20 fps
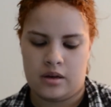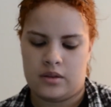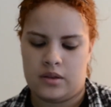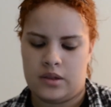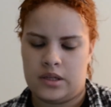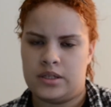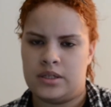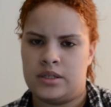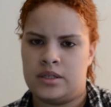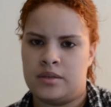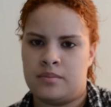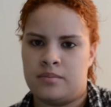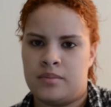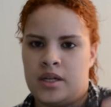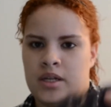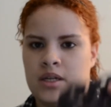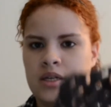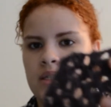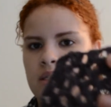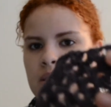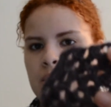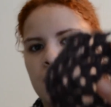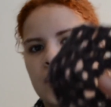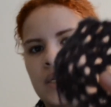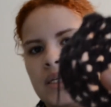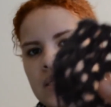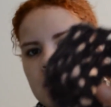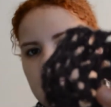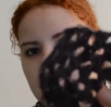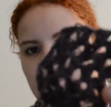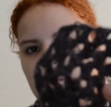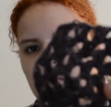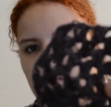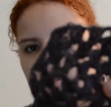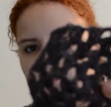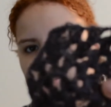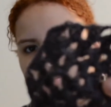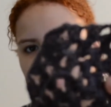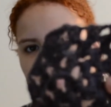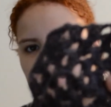This is a mini somebody sent
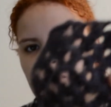me.